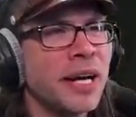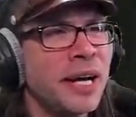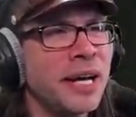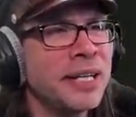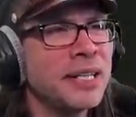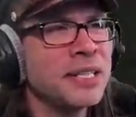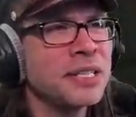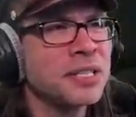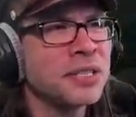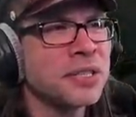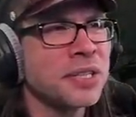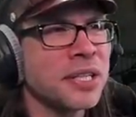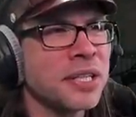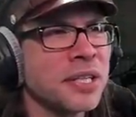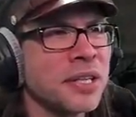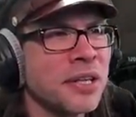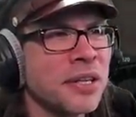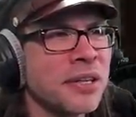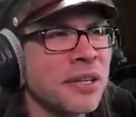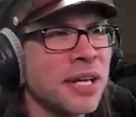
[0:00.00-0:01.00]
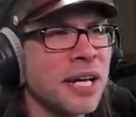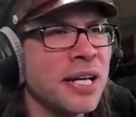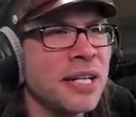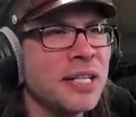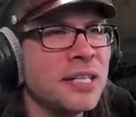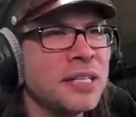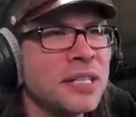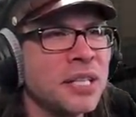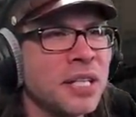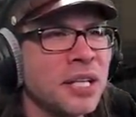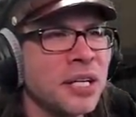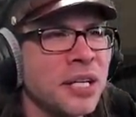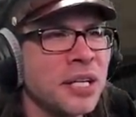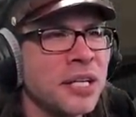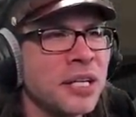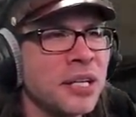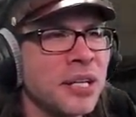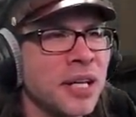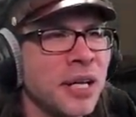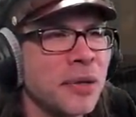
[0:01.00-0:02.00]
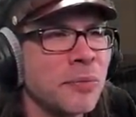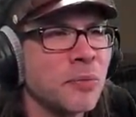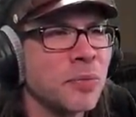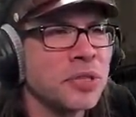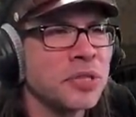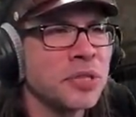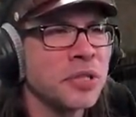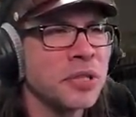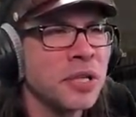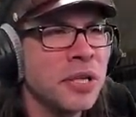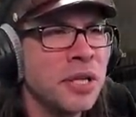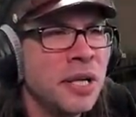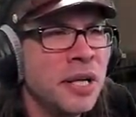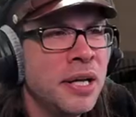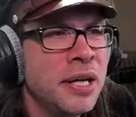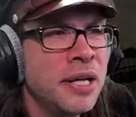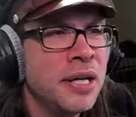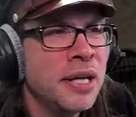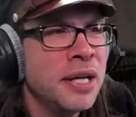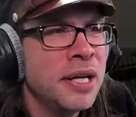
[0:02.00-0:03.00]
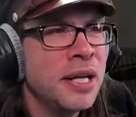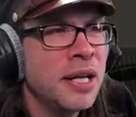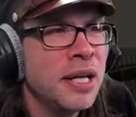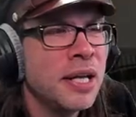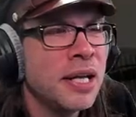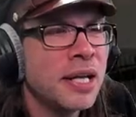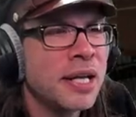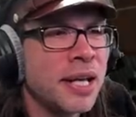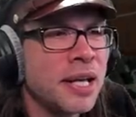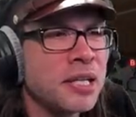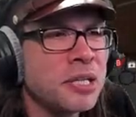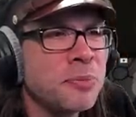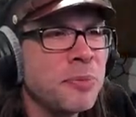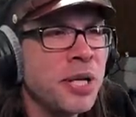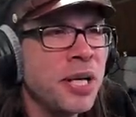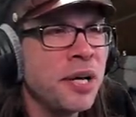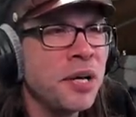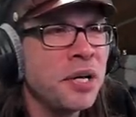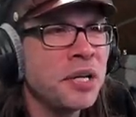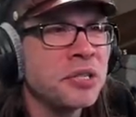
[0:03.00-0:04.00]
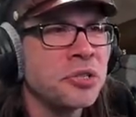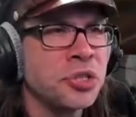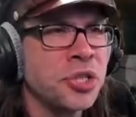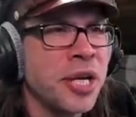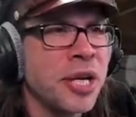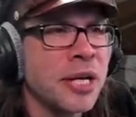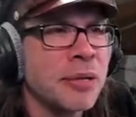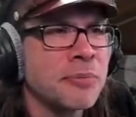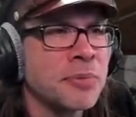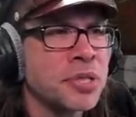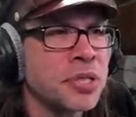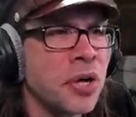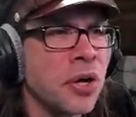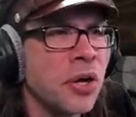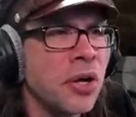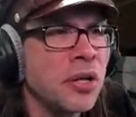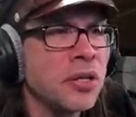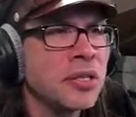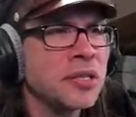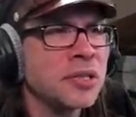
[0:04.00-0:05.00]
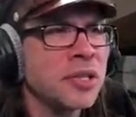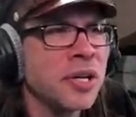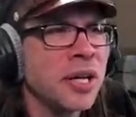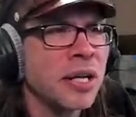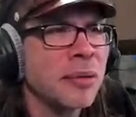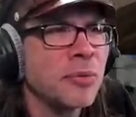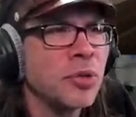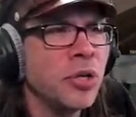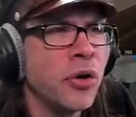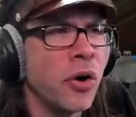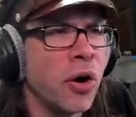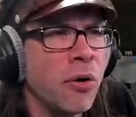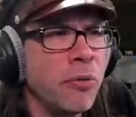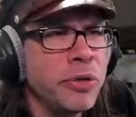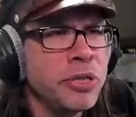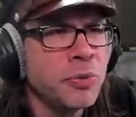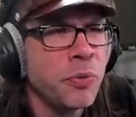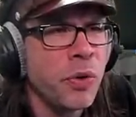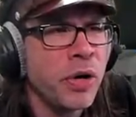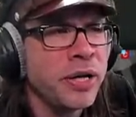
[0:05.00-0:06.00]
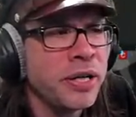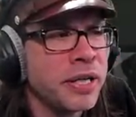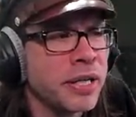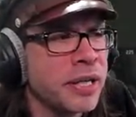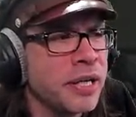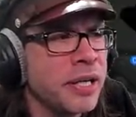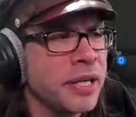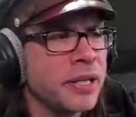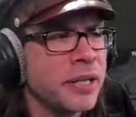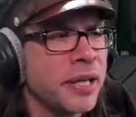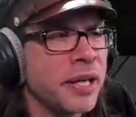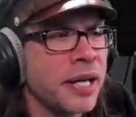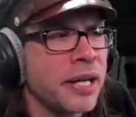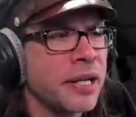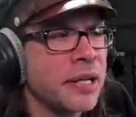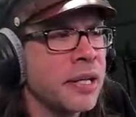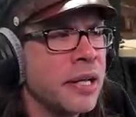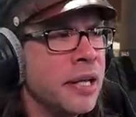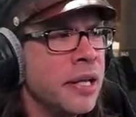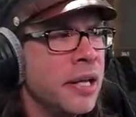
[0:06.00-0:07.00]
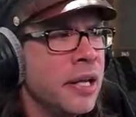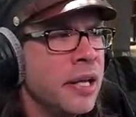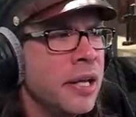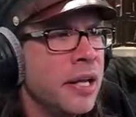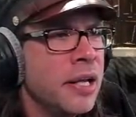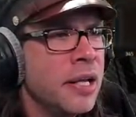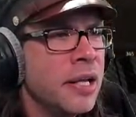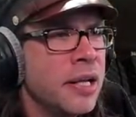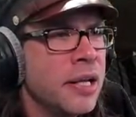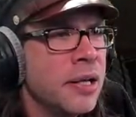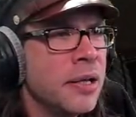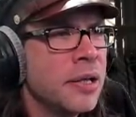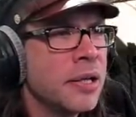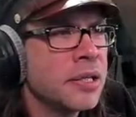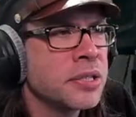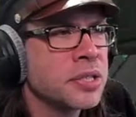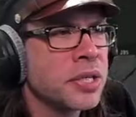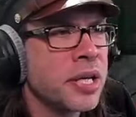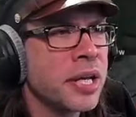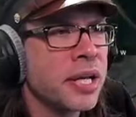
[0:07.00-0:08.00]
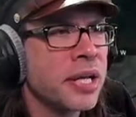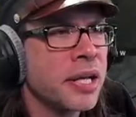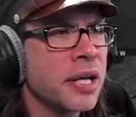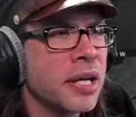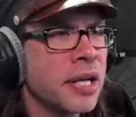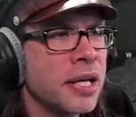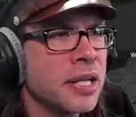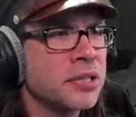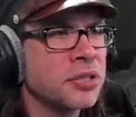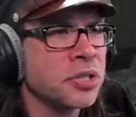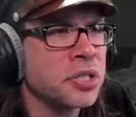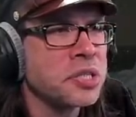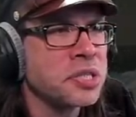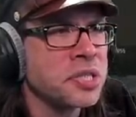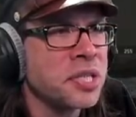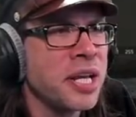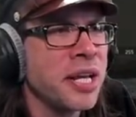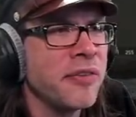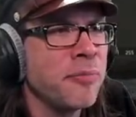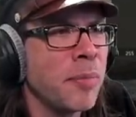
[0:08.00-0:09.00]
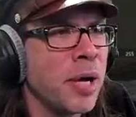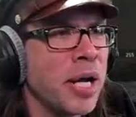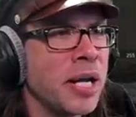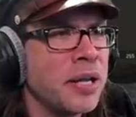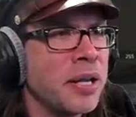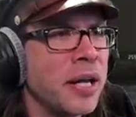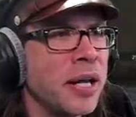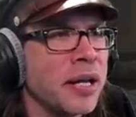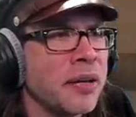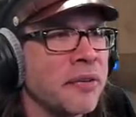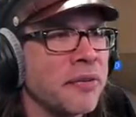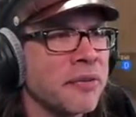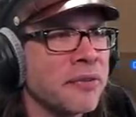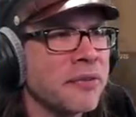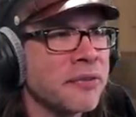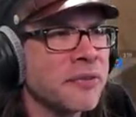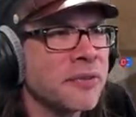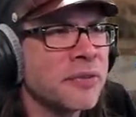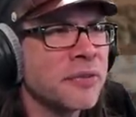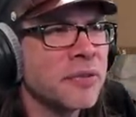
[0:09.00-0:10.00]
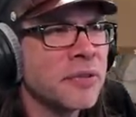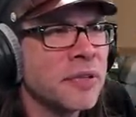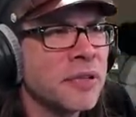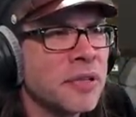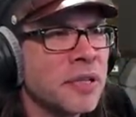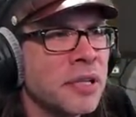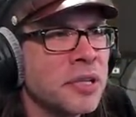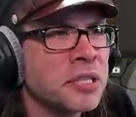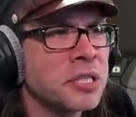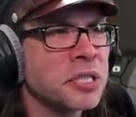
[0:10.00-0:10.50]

honestly, that is a gun that will... It gets me out of jams all the time. You always want a gun that... It's like, it just saved my life in